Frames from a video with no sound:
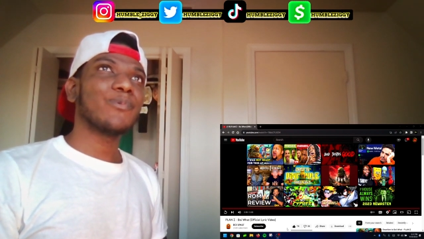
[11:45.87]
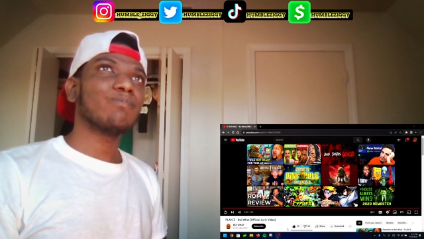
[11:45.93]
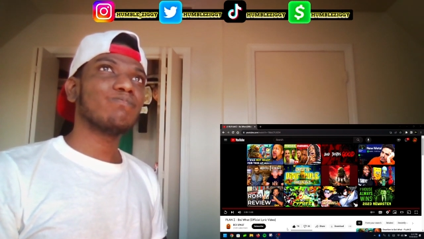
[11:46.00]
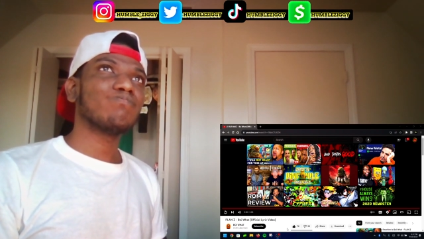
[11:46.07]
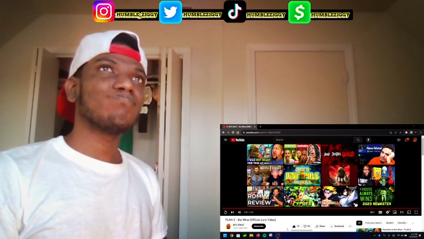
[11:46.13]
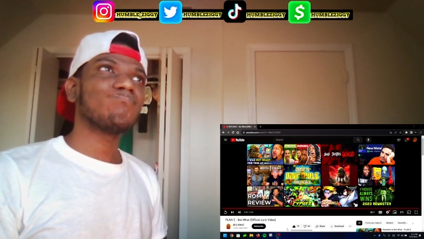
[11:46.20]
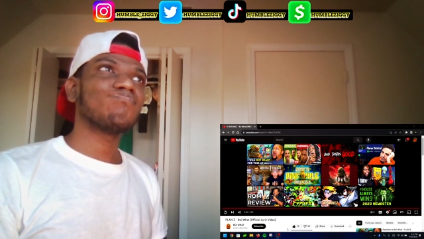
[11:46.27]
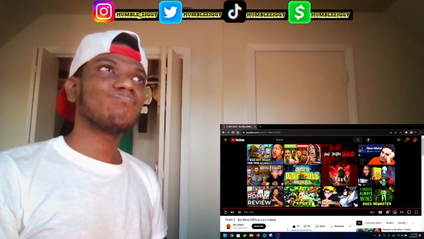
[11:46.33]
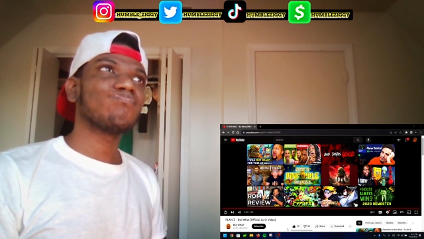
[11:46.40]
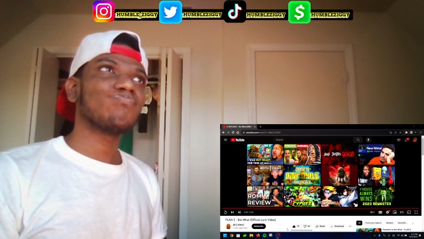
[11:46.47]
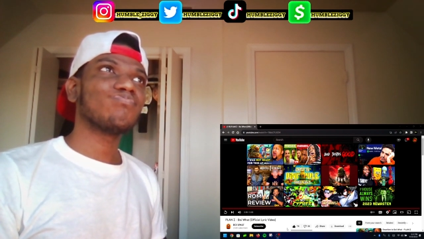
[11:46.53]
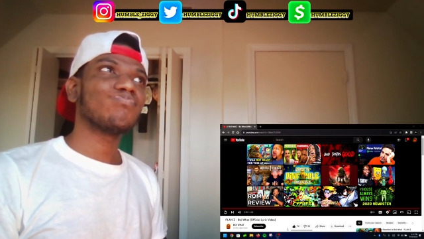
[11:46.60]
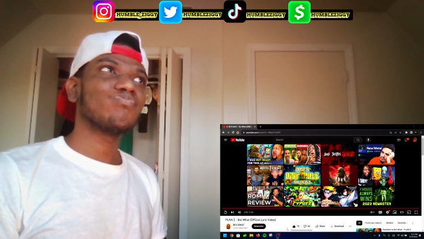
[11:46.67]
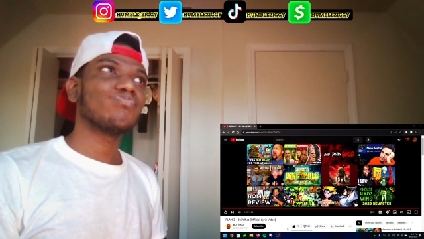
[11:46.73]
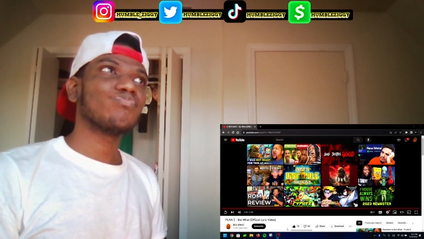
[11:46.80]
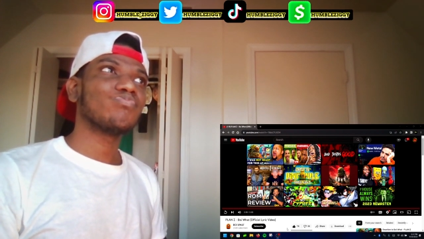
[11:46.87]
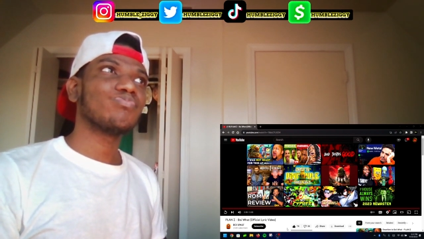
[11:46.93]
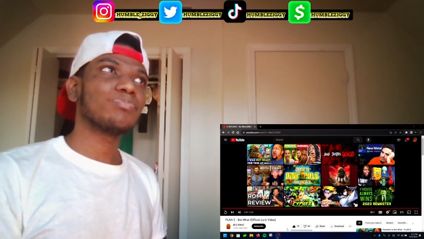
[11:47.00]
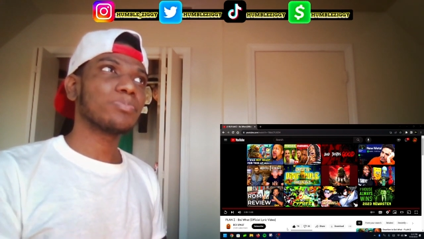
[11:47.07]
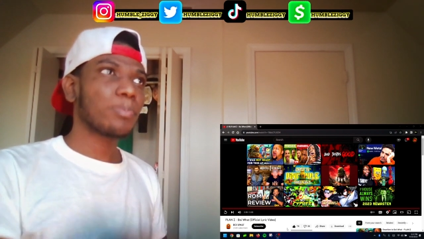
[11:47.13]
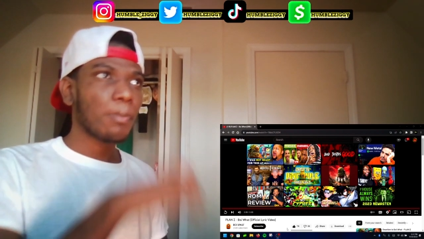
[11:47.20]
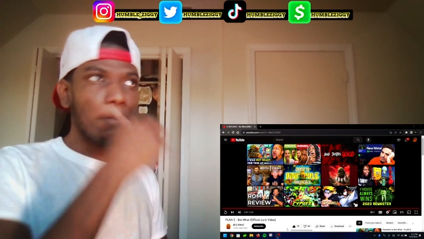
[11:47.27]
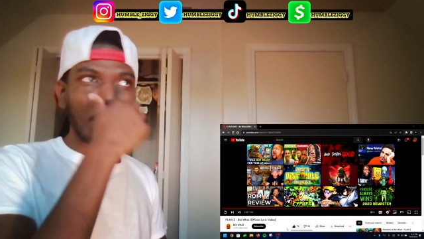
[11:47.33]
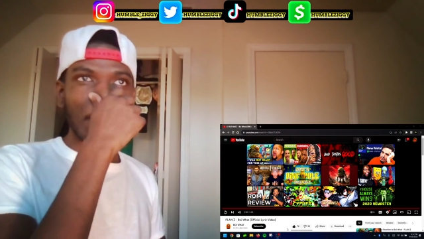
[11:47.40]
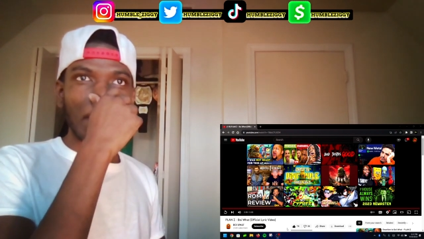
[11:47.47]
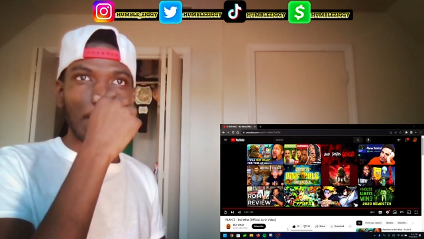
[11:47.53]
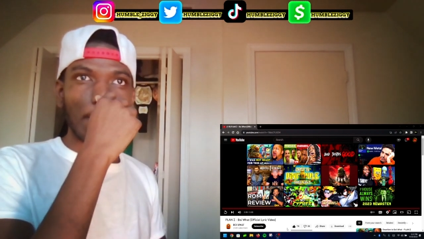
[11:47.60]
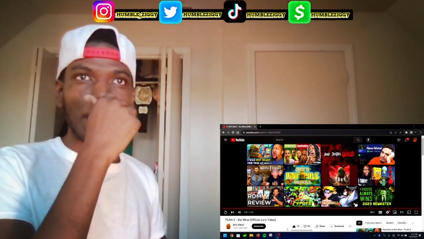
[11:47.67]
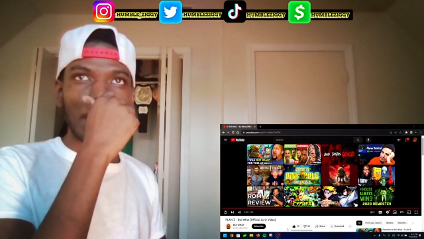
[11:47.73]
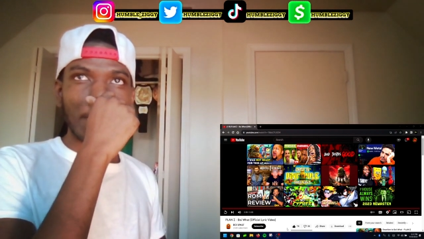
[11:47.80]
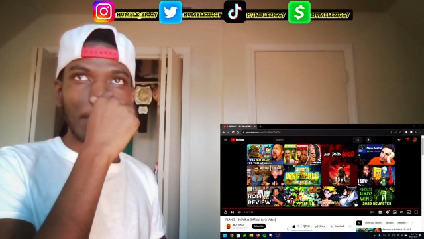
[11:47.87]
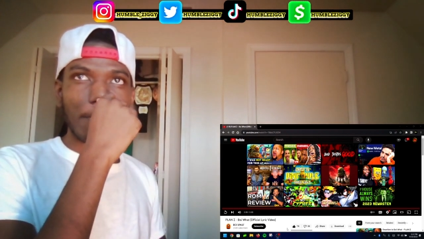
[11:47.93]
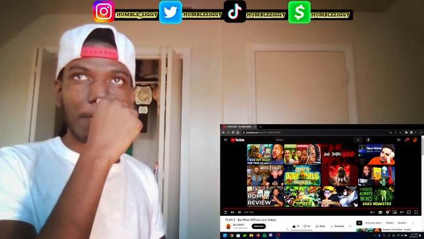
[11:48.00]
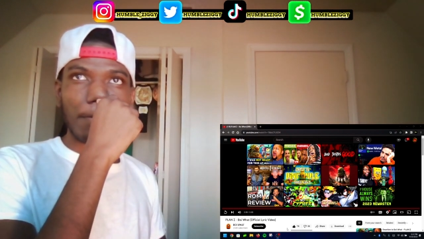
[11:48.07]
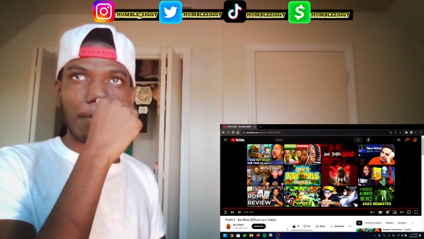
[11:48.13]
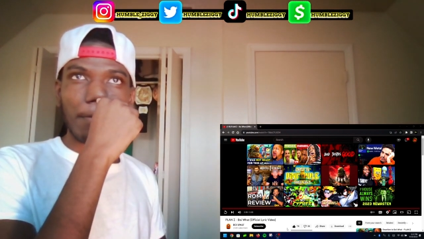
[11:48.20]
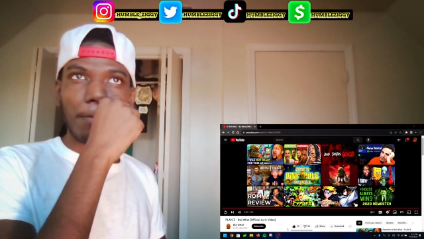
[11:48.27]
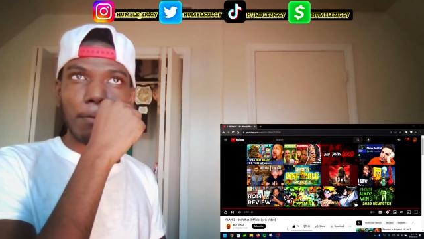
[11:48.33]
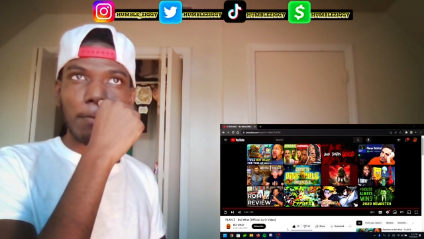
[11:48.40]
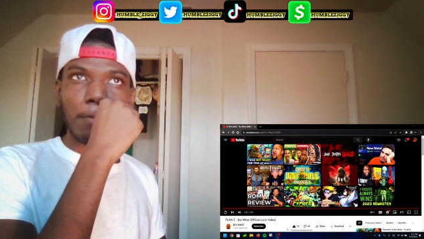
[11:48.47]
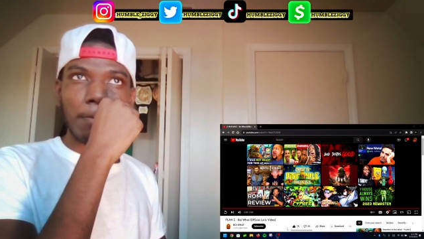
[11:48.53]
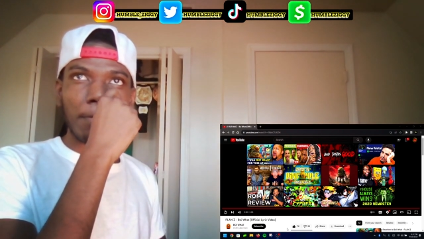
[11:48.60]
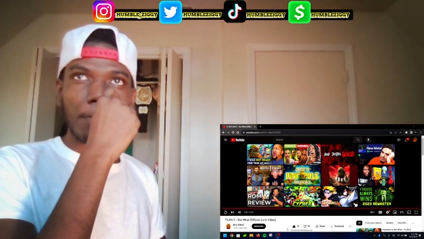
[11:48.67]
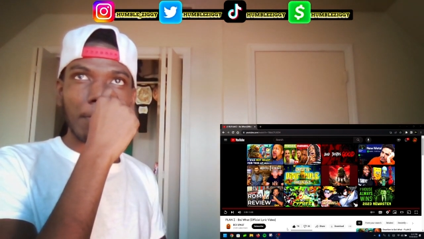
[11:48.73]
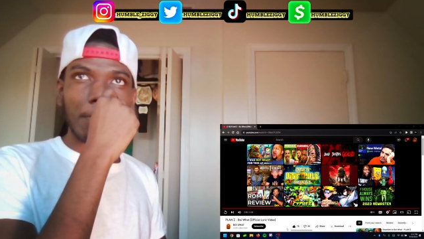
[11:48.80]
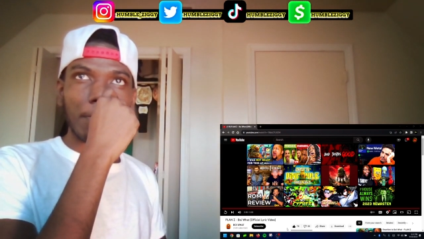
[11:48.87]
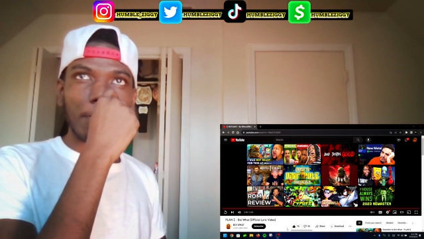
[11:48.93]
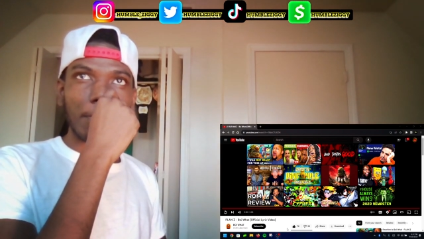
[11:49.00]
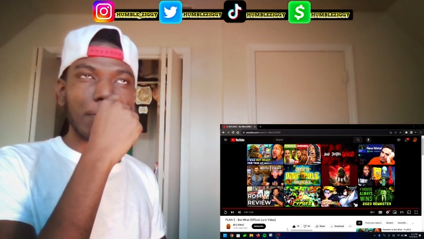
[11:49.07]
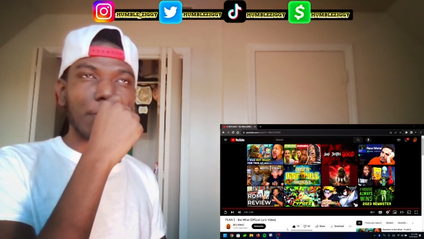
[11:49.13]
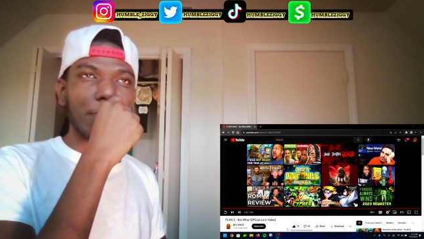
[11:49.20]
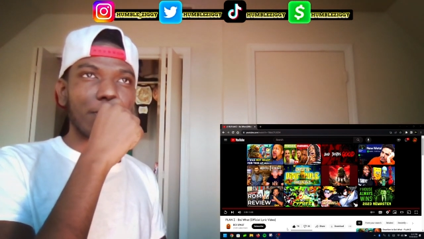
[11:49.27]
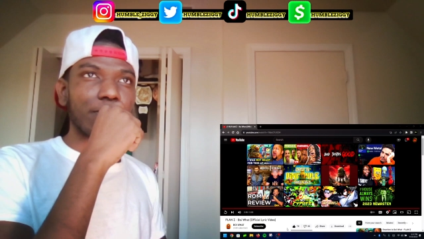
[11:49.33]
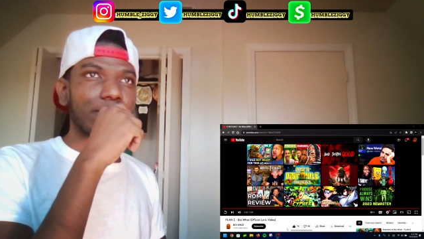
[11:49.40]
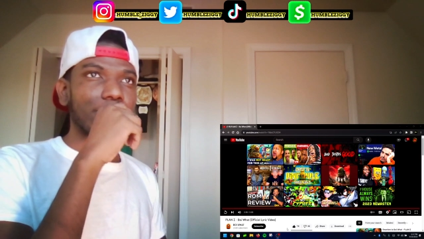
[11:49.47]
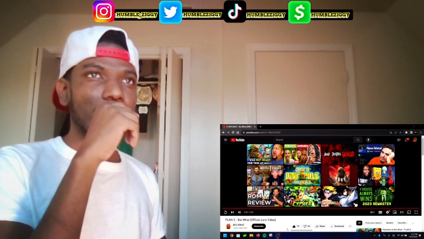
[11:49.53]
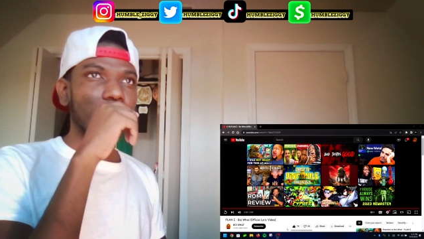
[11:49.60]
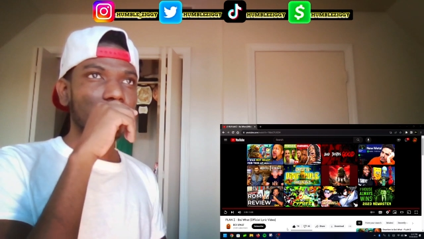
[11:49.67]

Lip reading: [no speech]